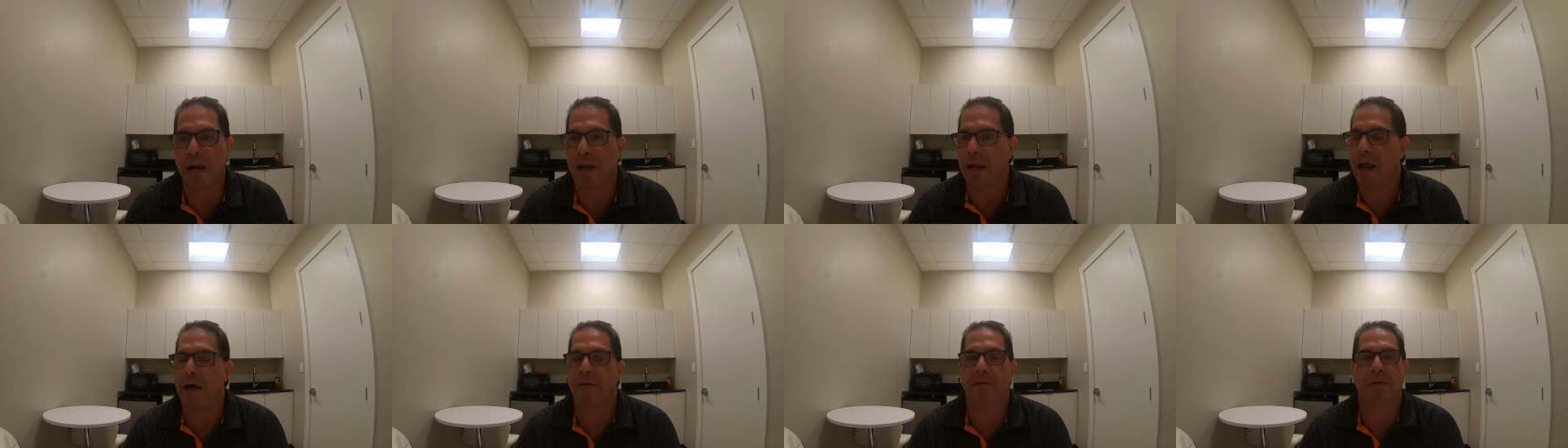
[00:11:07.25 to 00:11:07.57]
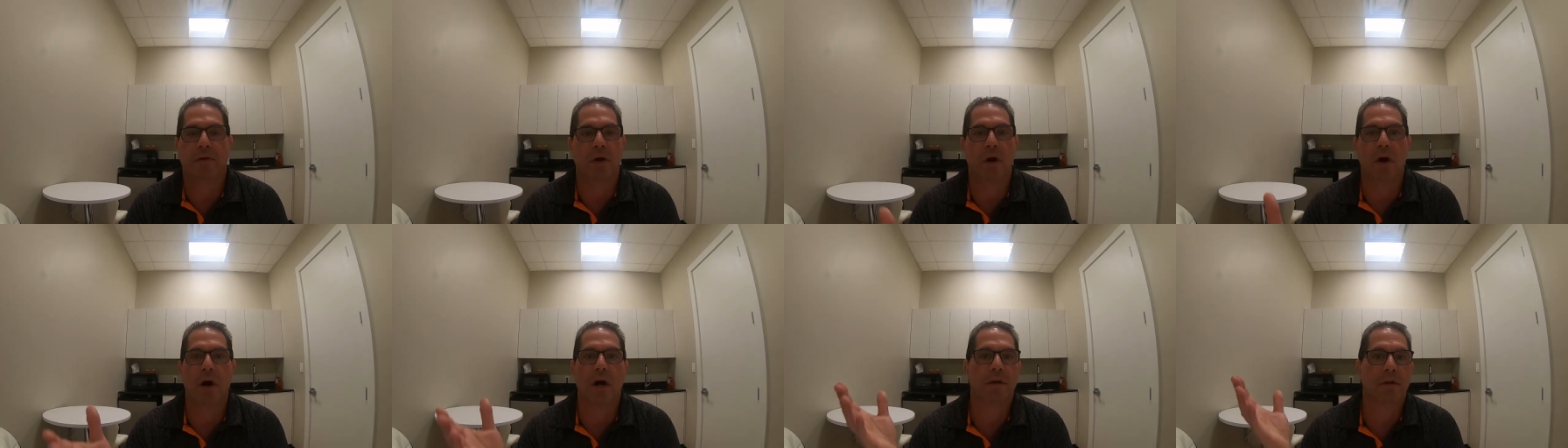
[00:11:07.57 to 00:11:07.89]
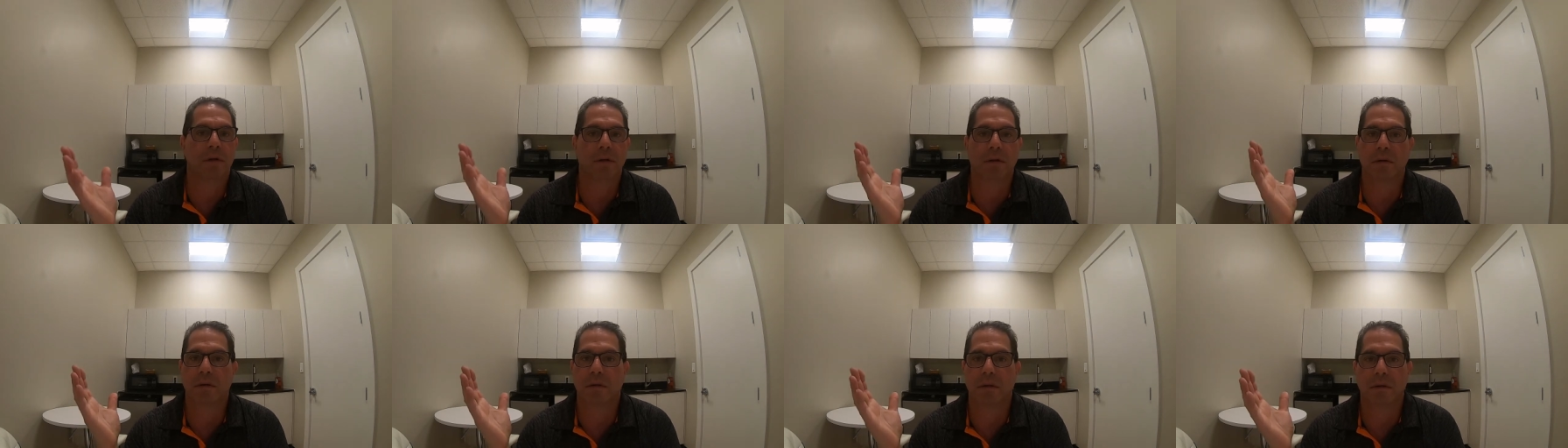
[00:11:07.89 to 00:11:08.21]
And I've
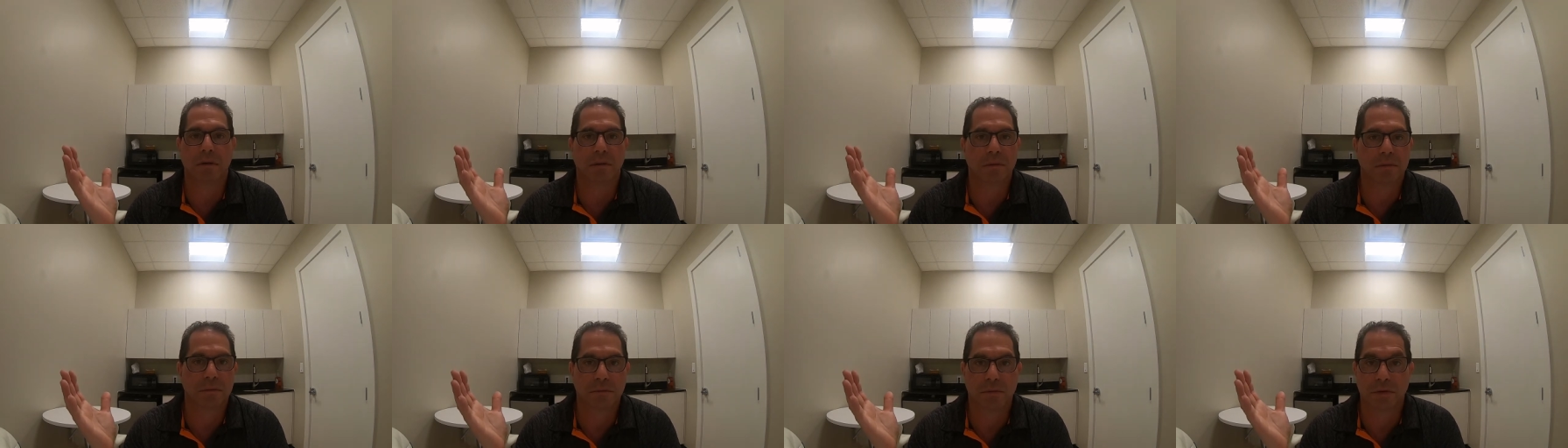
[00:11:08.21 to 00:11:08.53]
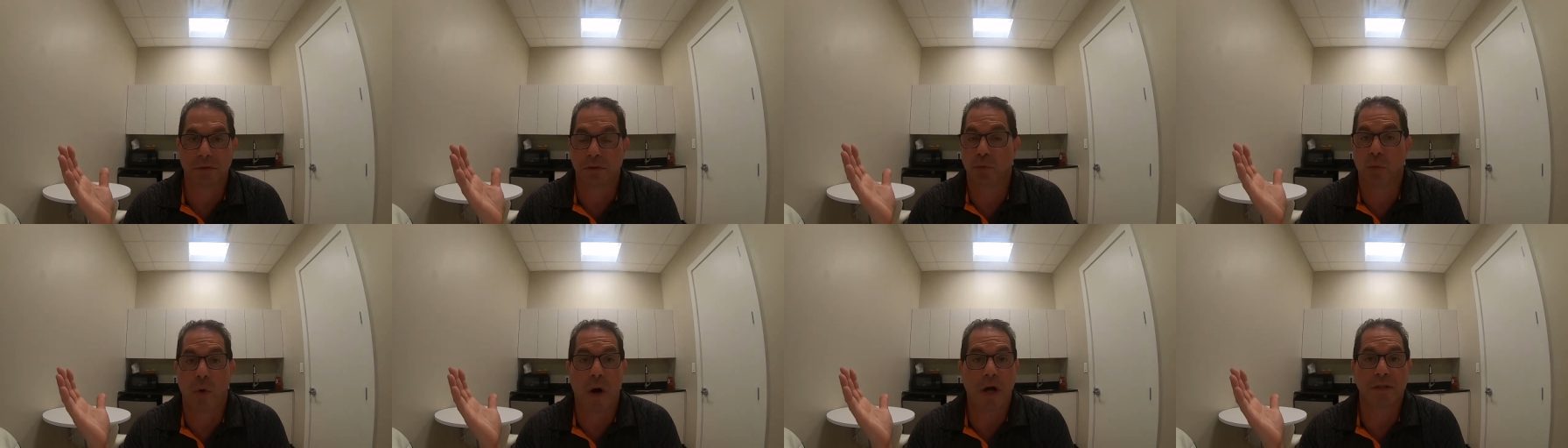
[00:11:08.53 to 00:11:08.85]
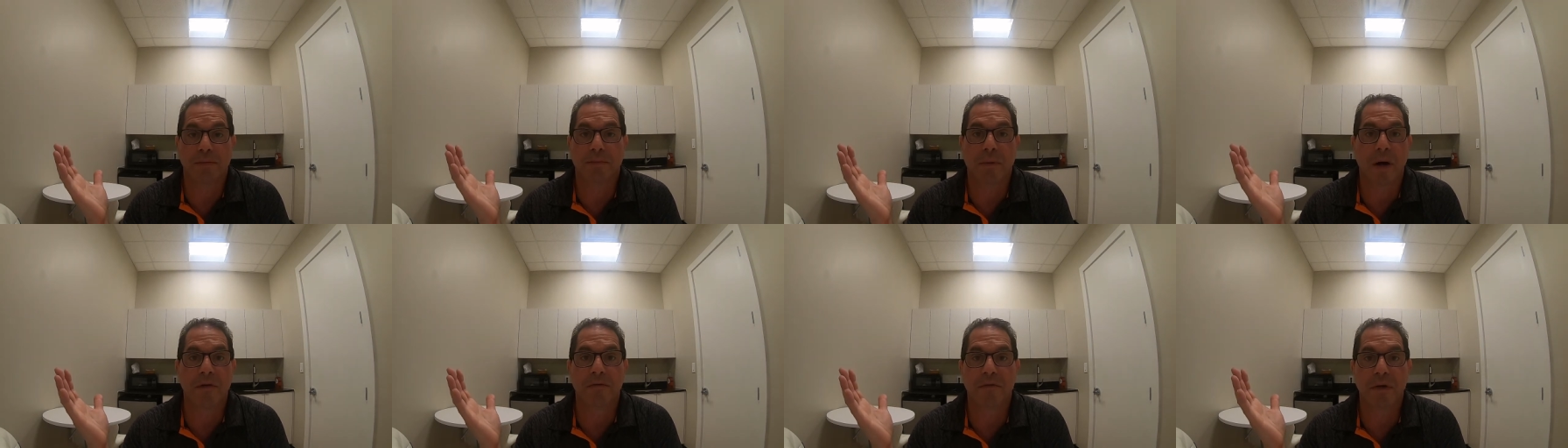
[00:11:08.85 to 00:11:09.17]
caught, just
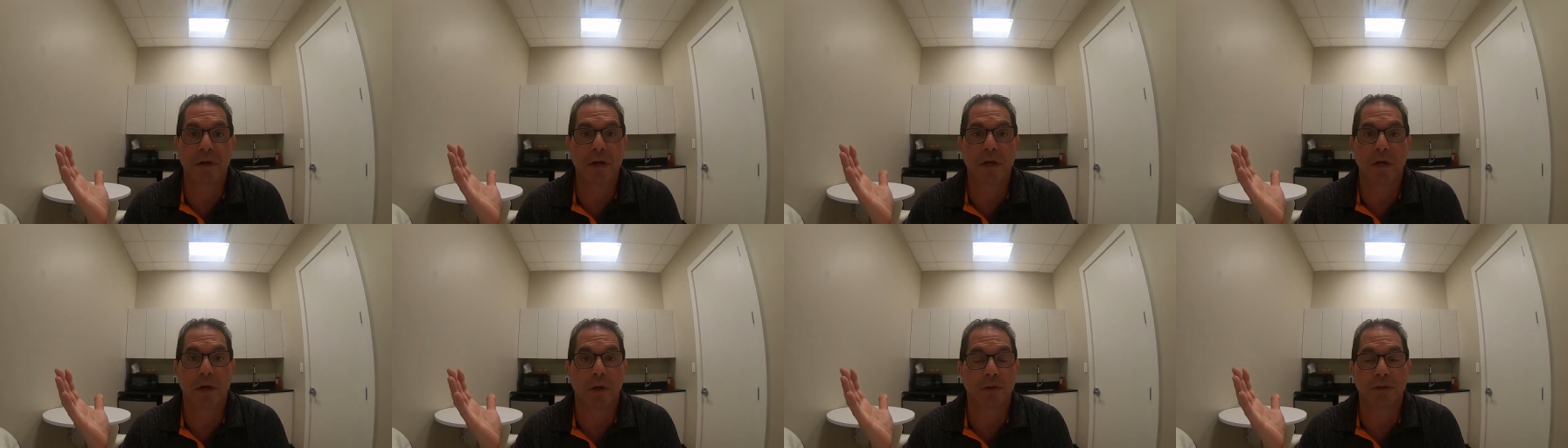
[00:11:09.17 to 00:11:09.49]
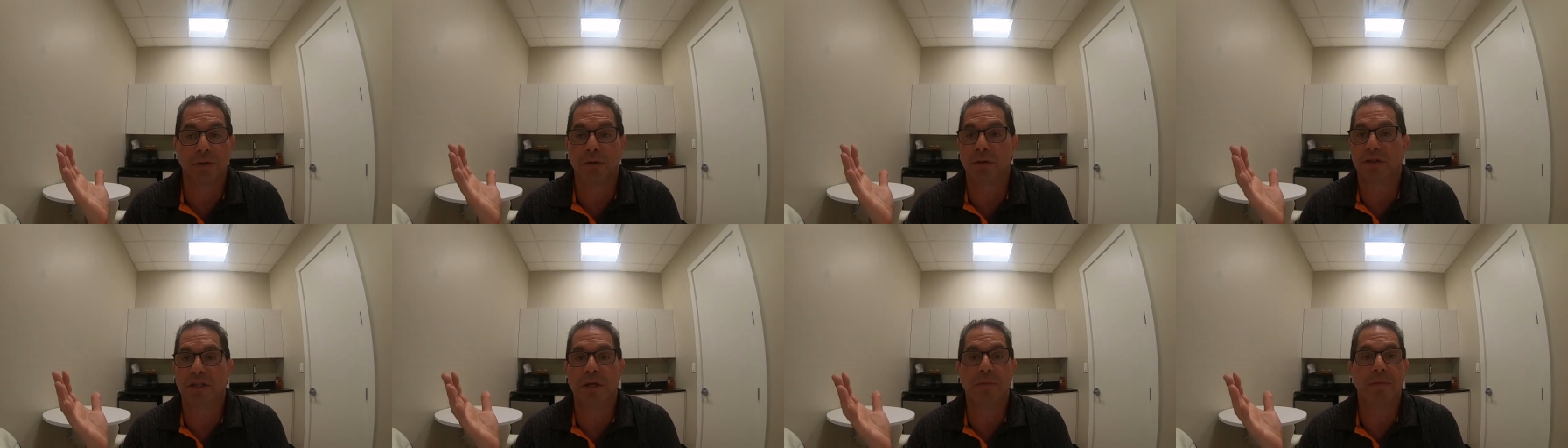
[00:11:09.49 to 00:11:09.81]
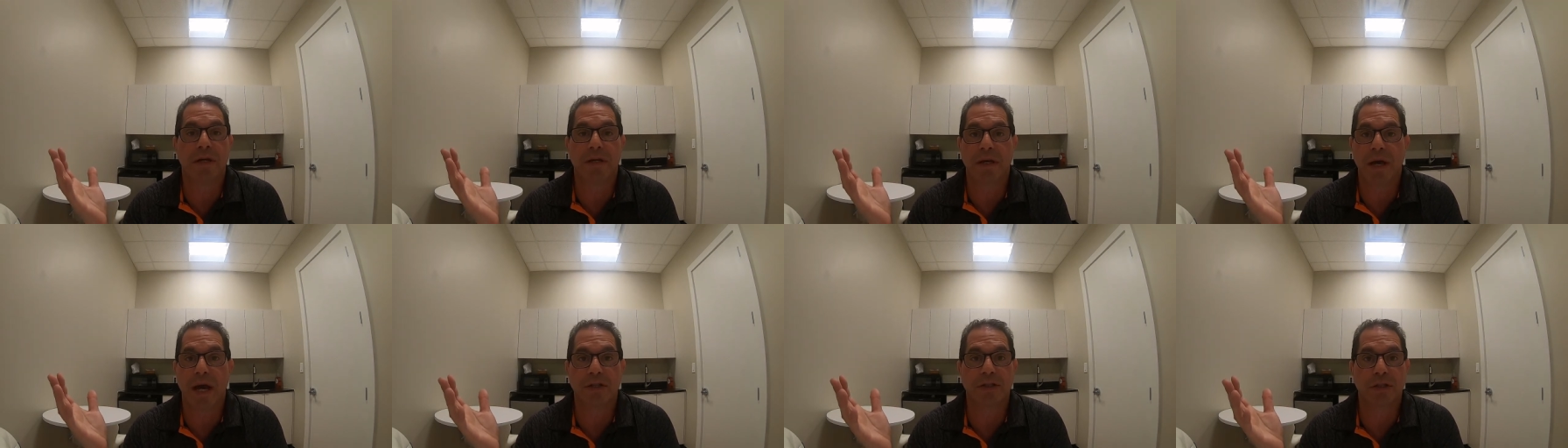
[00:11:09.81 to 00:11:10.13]
watch my videos. You see
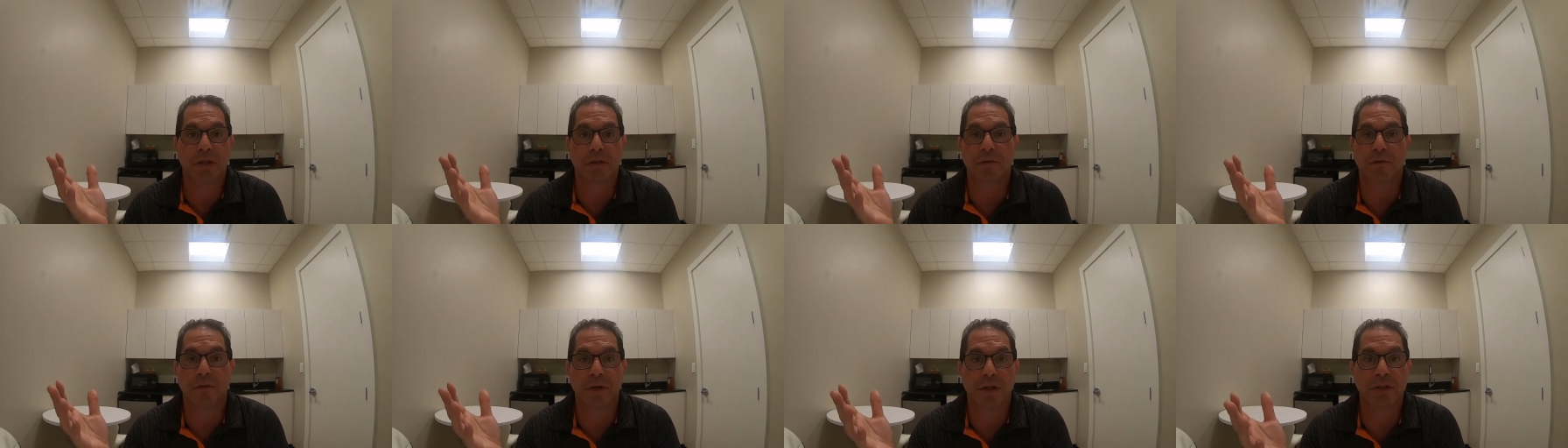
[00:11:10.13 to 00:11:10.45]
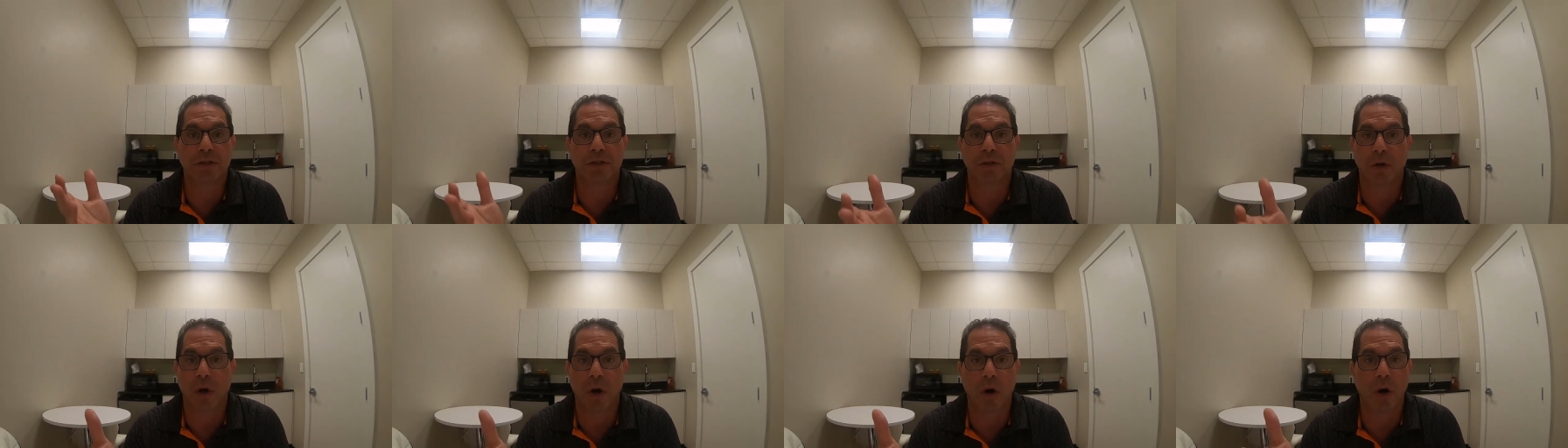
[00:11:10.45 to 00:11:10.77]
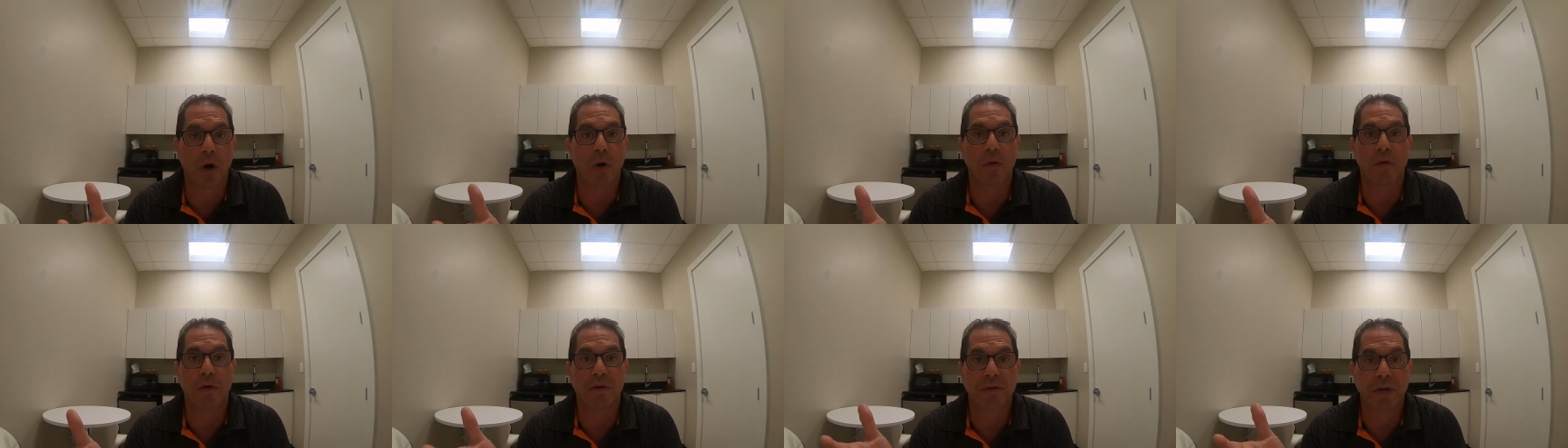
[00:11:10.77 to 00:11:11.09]
me catching fish
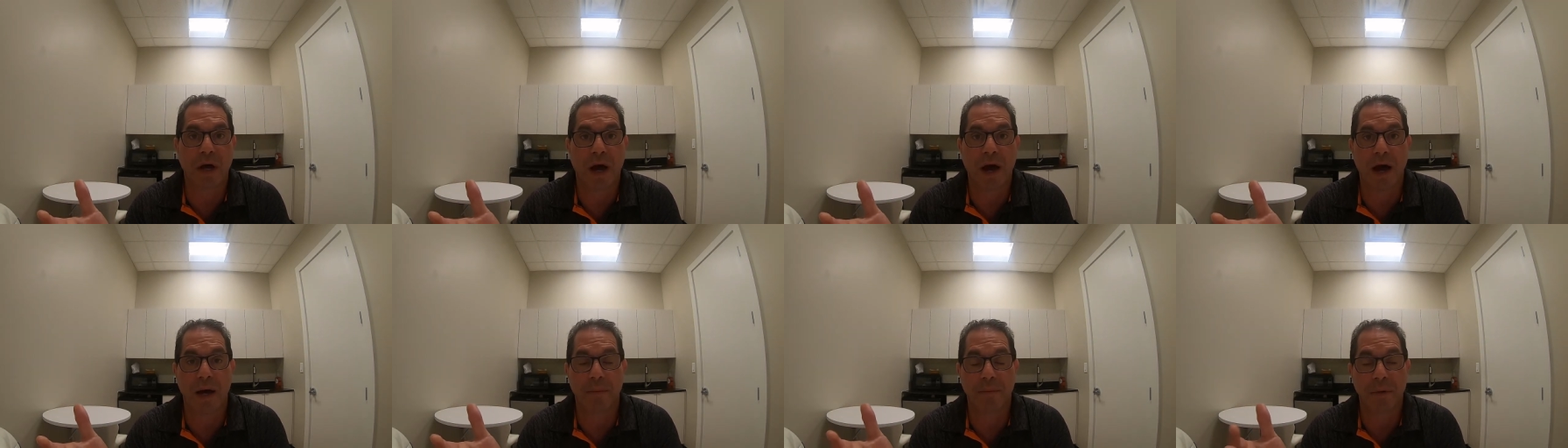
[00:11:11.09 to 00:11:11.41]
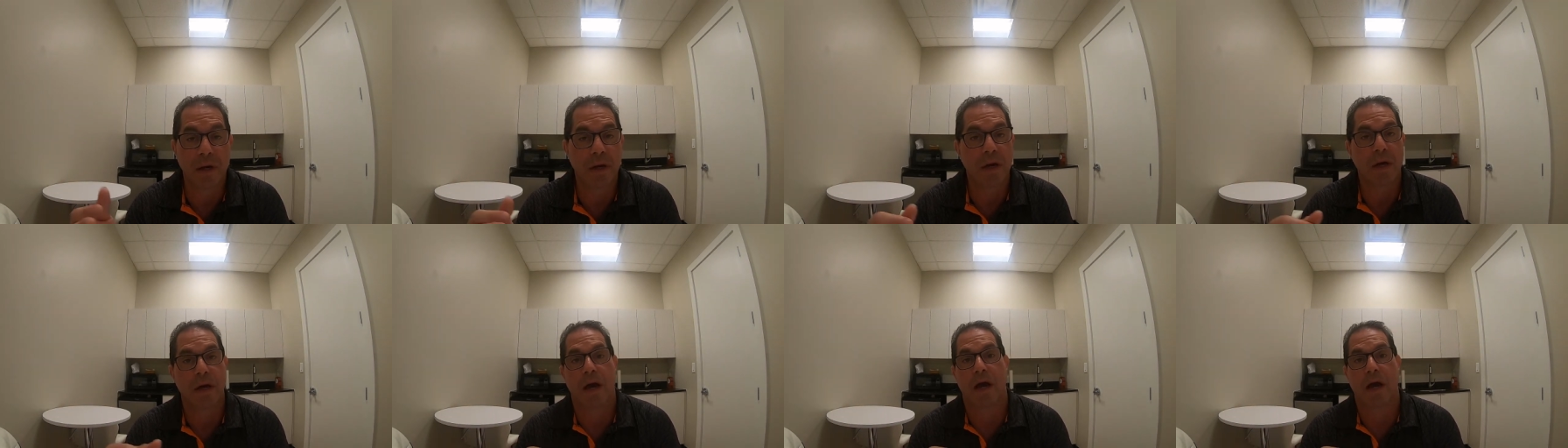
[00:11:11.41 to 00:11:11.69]
all the time.